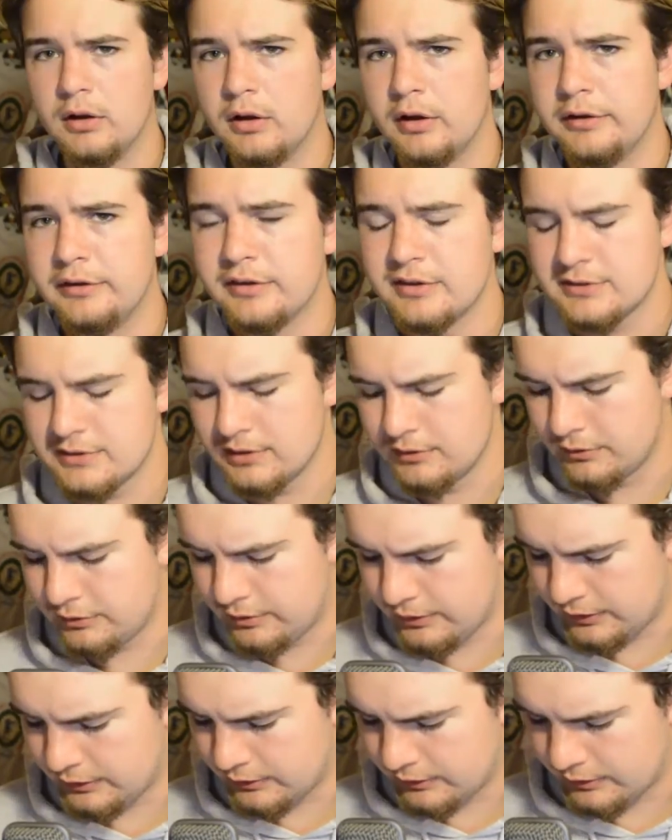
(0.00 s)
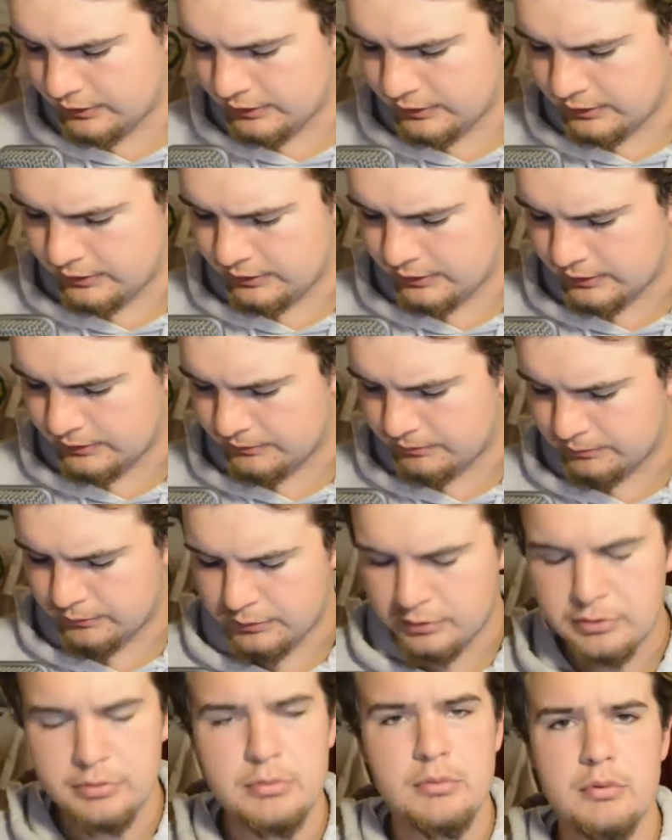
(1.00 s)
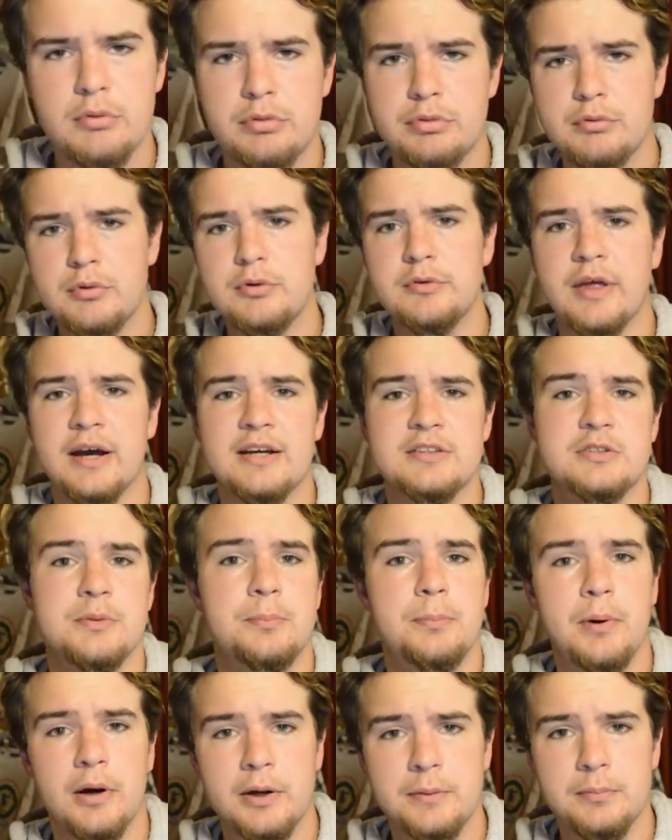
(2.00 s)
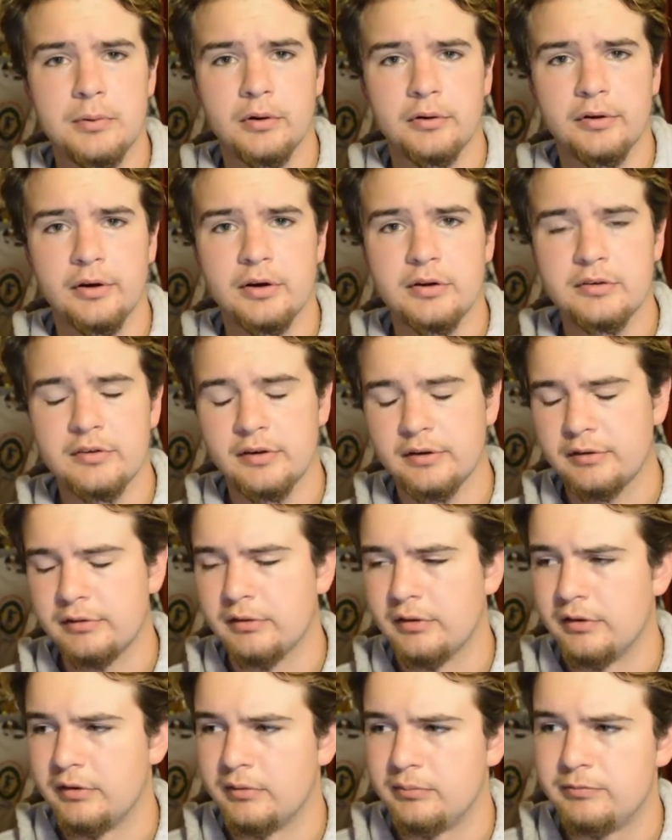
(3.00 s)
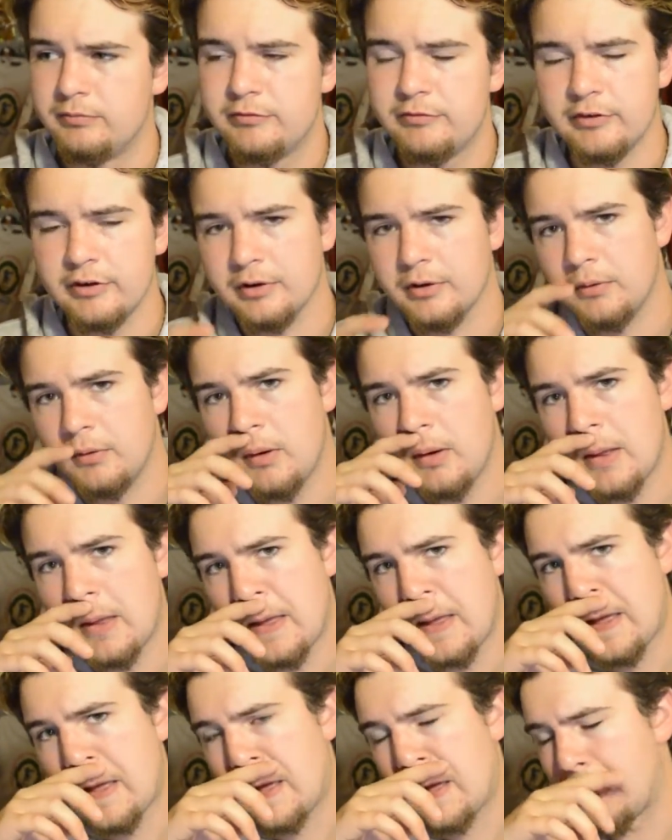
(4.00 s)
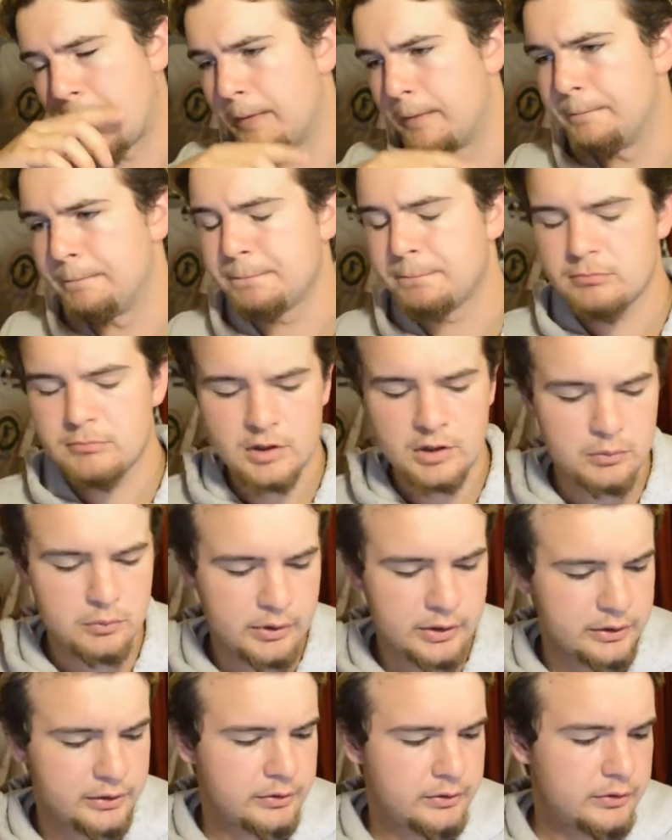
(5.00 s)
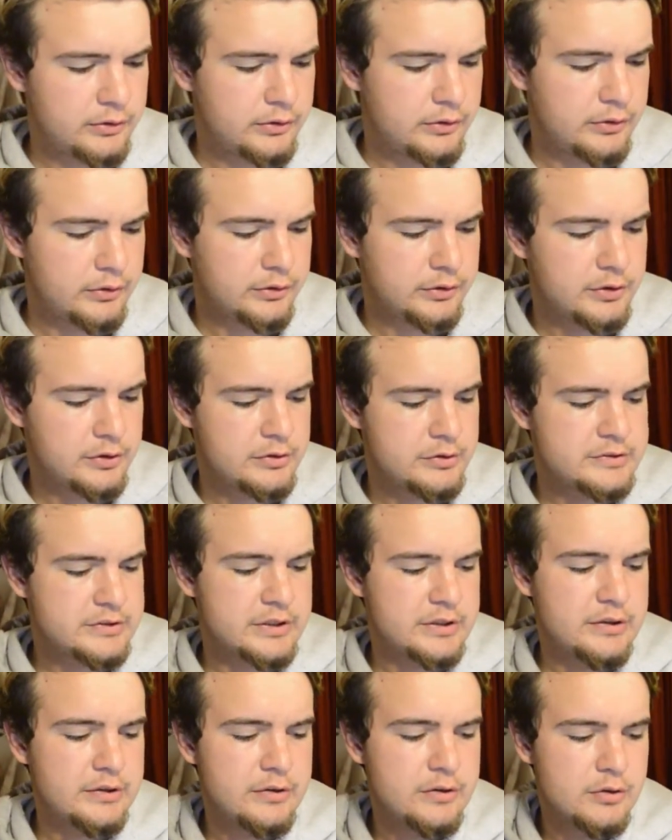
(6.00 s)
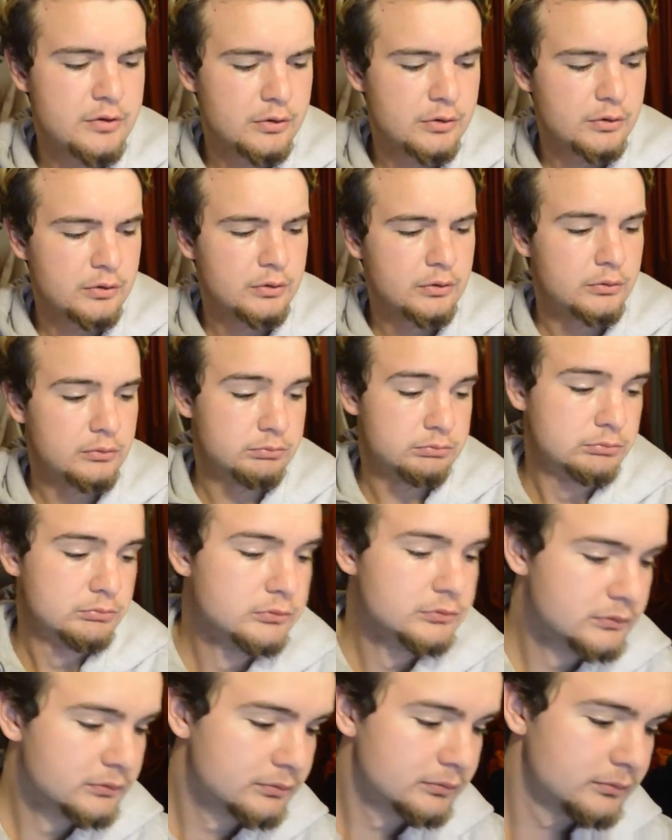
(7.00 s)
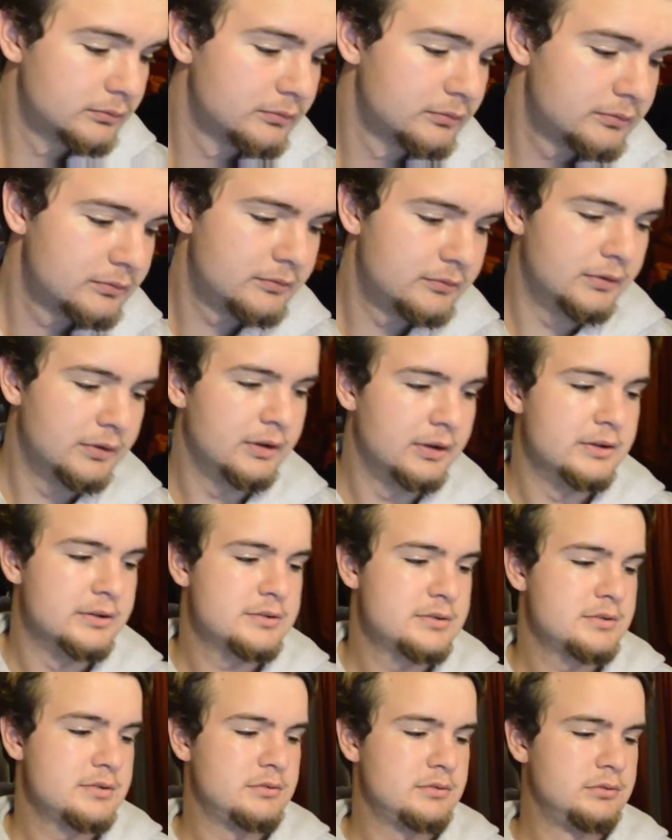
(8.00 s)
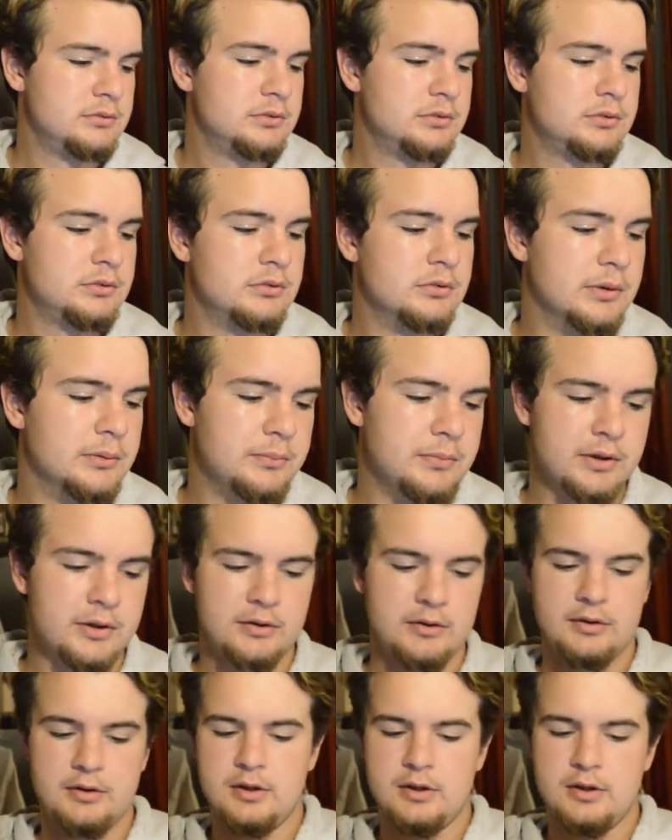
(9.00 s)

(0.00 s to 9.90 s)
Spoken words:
Nice little thing that they threw that as a byproduct, I feel, when you're using your, let's grab that,